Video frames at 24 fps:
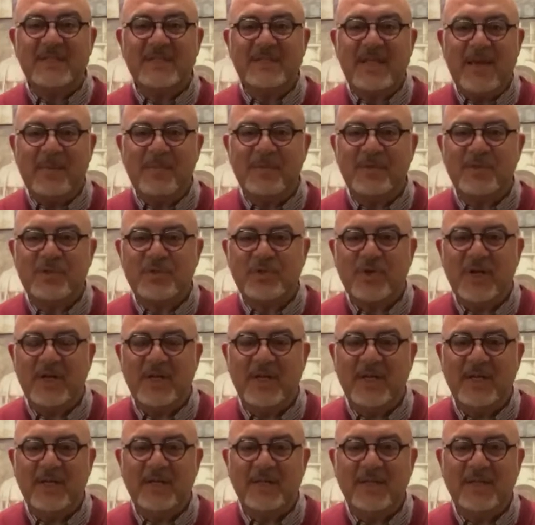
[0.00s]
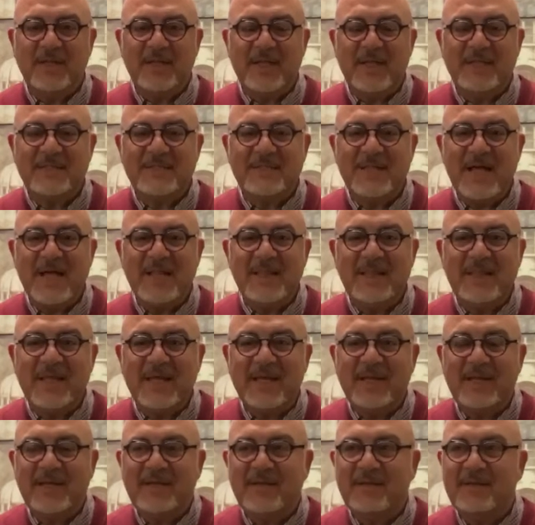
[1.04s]
demonstrating it's not
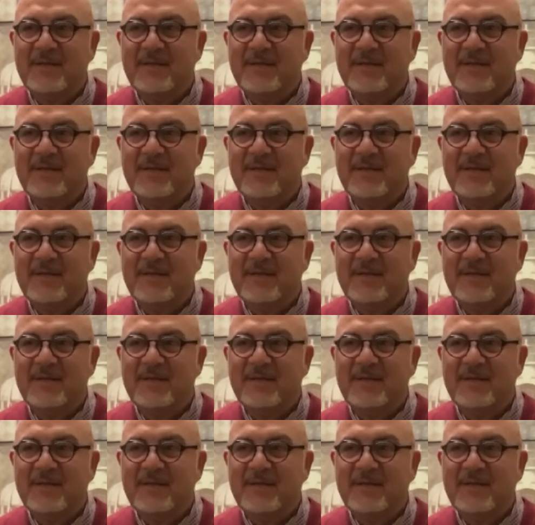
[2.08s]
that